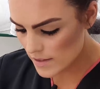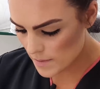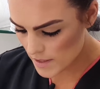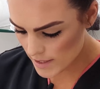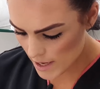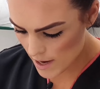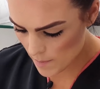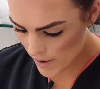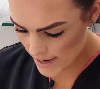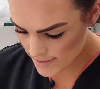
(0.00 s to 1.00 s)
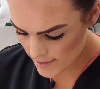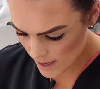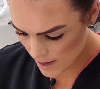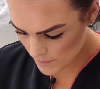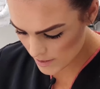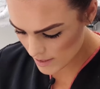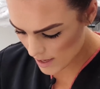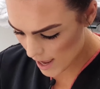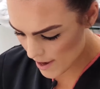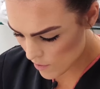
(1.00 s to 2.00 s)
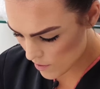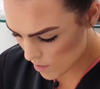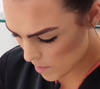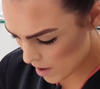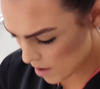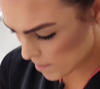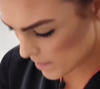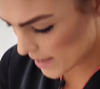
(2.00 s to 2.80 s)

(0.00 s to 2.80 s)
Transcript: So I'm just going to press just a light oil balm